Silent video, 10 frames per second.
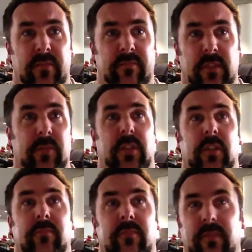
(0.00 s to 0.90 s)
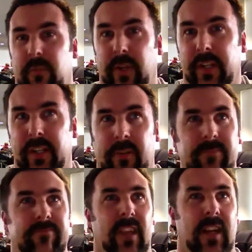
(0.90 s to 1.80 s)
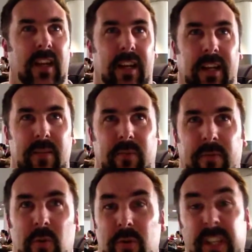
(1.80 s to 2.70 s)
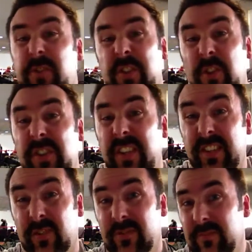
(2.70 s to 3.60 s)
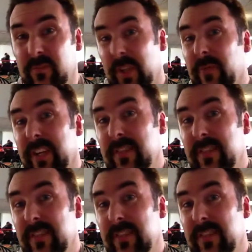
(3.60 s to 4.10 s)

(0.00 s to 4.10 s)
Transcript: Already done that one. Number 4, introduce yourself when you're ready.